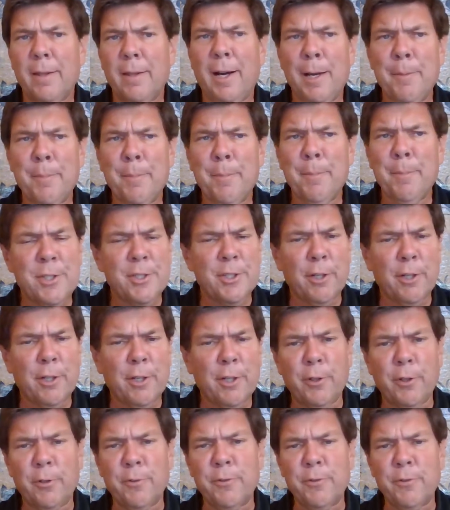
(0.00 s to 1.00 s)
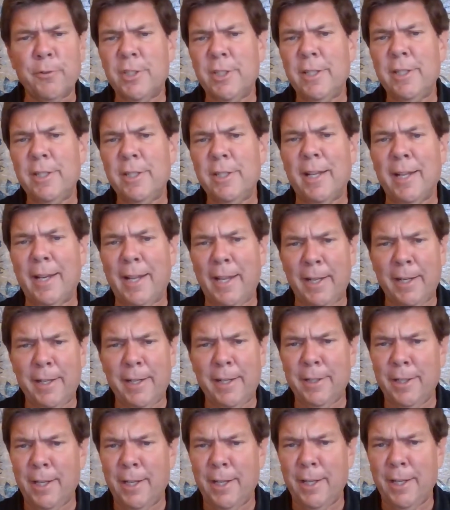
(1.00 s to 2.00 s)
I myself don't see that
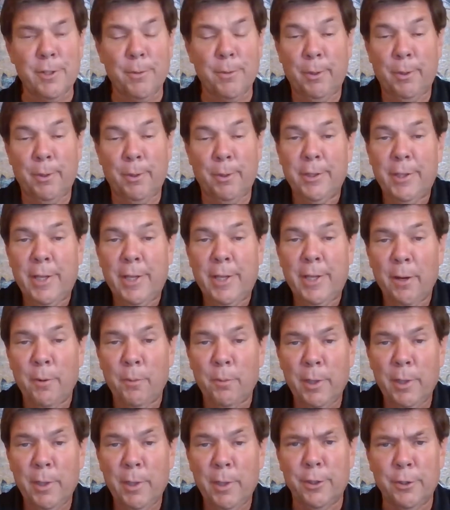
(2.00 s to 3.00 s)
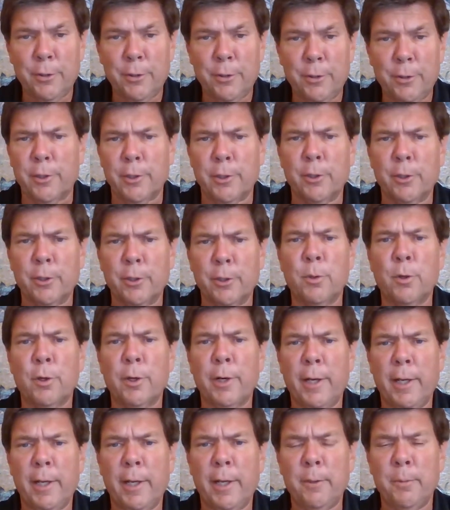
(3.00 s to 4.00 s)
any nation. Well, you can't win a nuclear
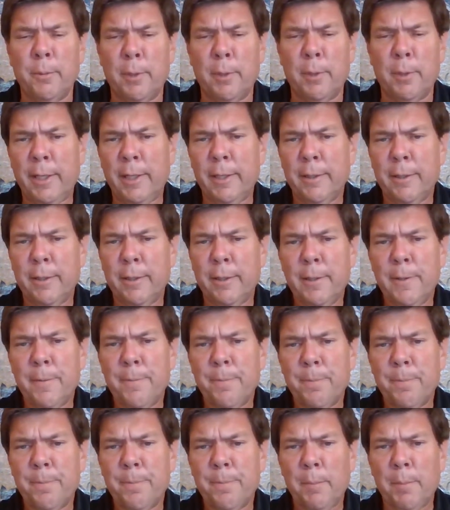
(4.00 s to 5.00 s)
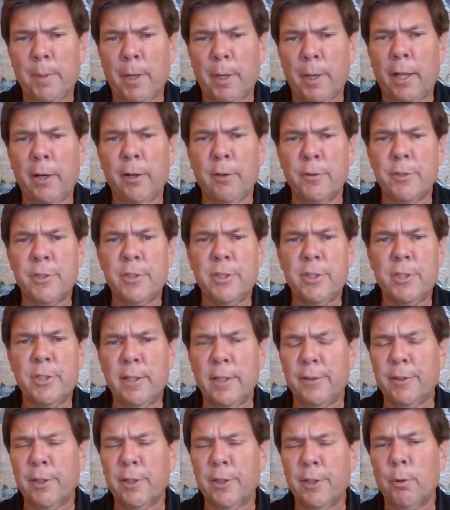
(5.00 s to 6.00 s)
war anyway, but I don't see
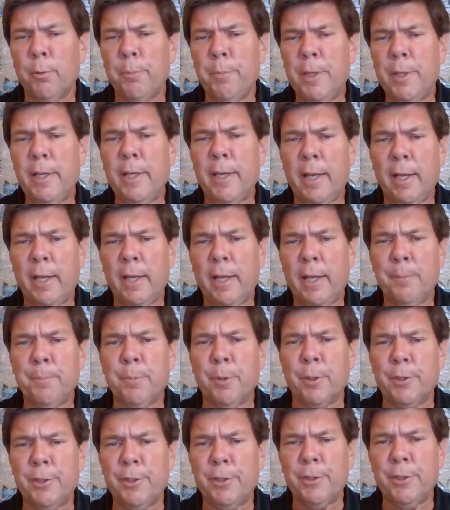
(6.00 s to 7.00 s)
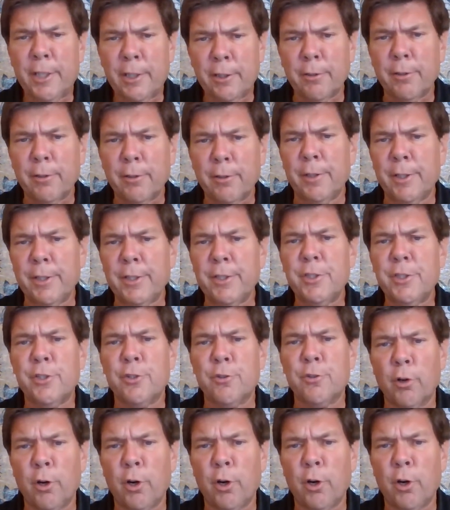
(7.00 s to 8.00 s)
that there will be any particularly
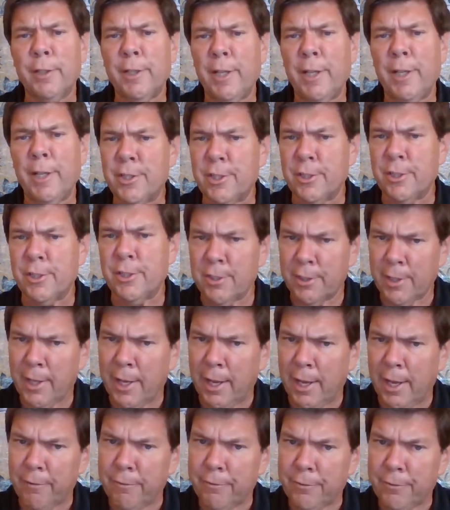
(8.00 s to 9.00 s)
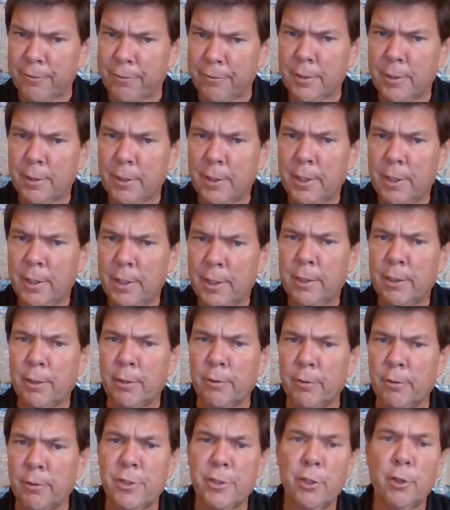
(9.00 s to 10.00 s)
strong nations left.
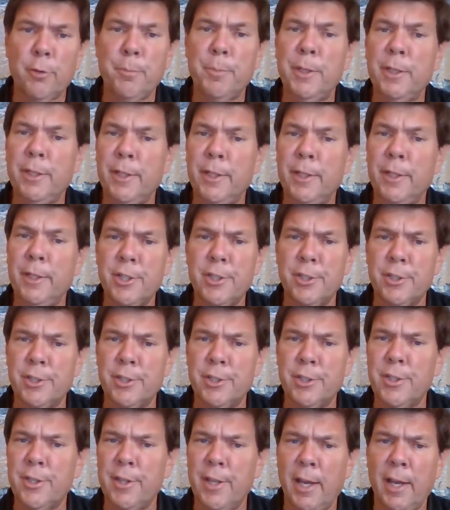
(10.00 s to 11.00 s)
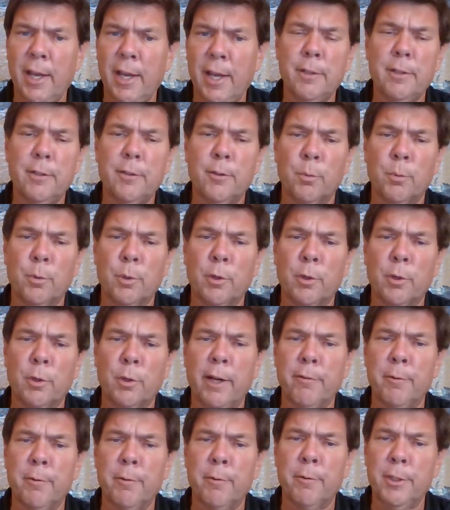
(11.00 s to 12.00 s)
There will still be nations that the world
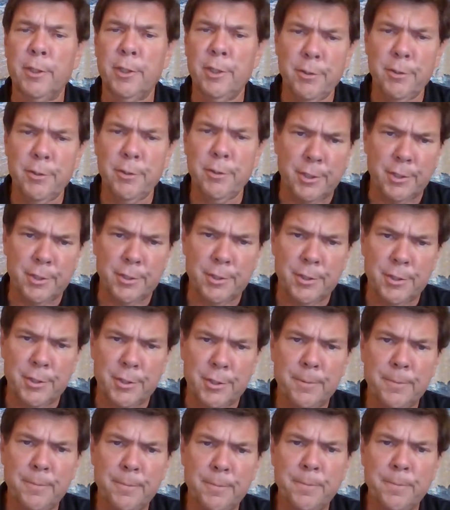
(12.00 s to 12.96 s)
government uses,